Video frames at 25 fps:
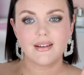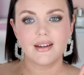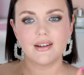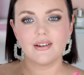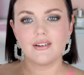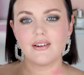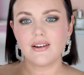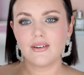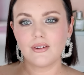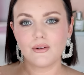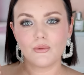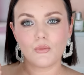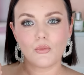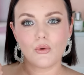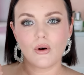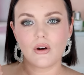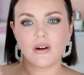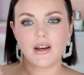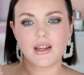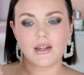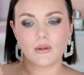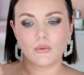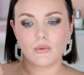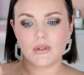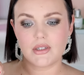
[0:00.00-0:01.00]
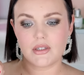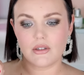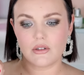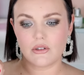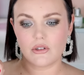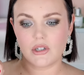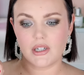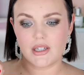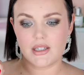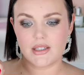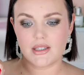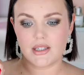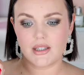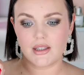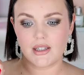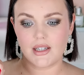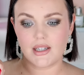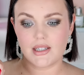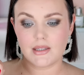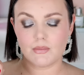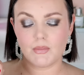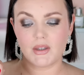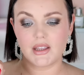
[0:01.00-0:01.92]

I don't know what kind of wizardry is in these,